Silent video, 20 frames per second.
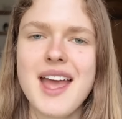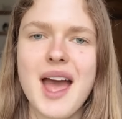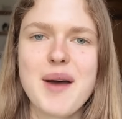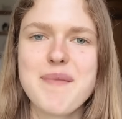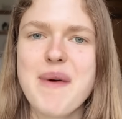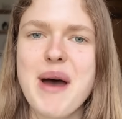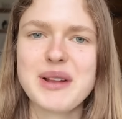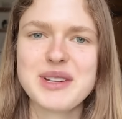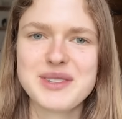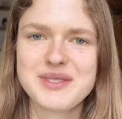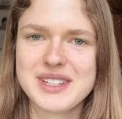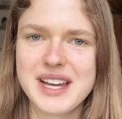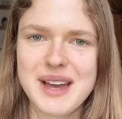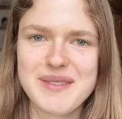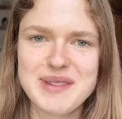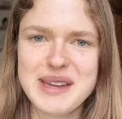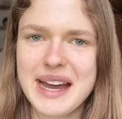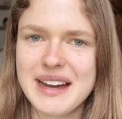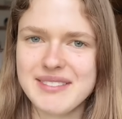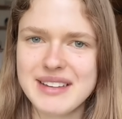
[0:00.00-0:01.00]
amount of time
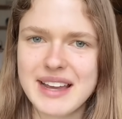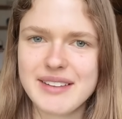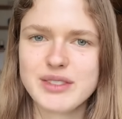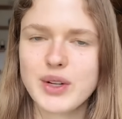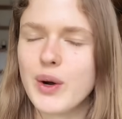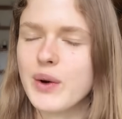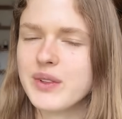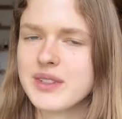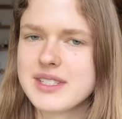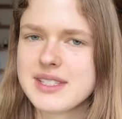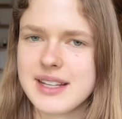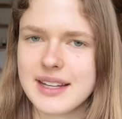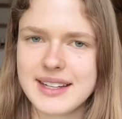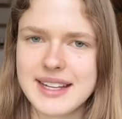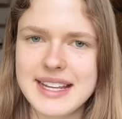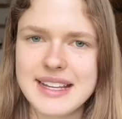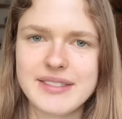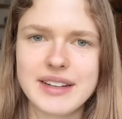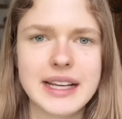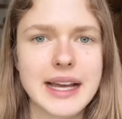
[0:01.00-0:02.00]
you have left on Sunday
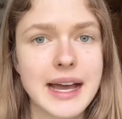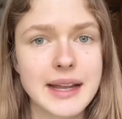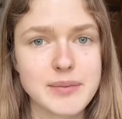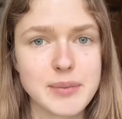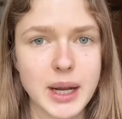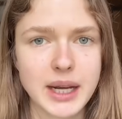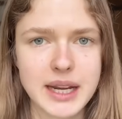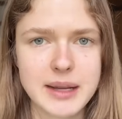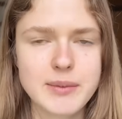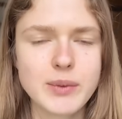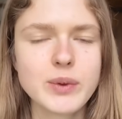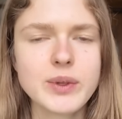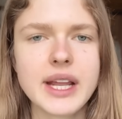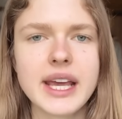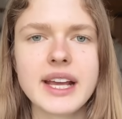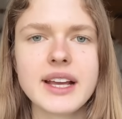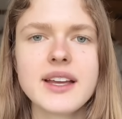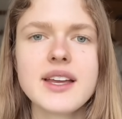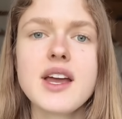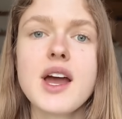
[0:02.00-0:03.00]
evening and Monday
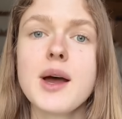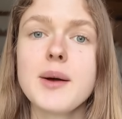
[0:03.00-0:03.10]
morning.